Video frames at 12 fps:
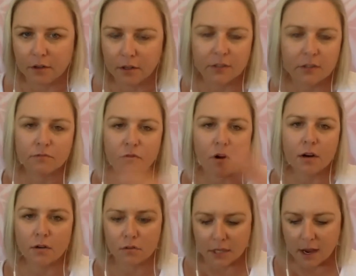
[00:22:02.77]
like just write
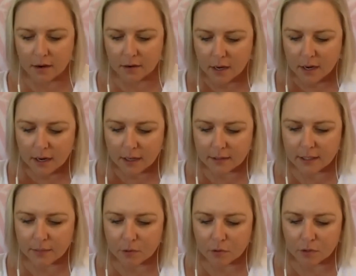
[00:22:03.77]
it all down and
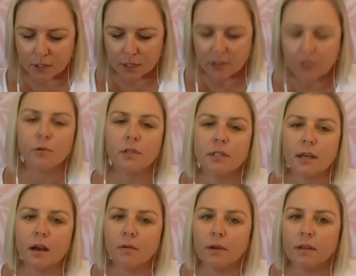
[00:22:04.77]
see what all the touch points
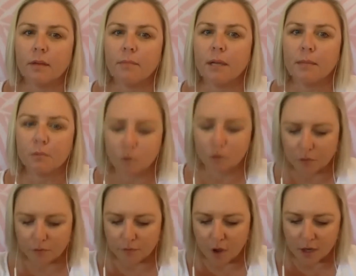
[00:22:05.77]
are where that people
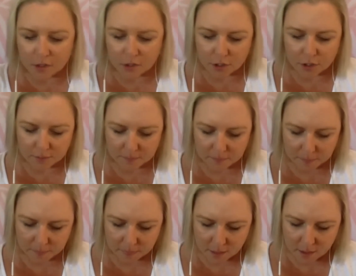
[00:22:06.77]
could find you,
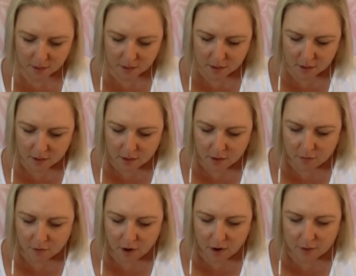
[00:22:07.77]

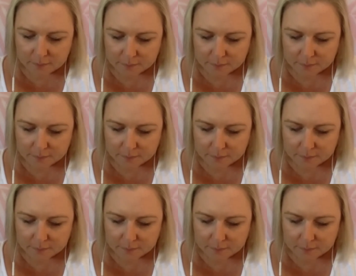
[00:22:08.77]
right?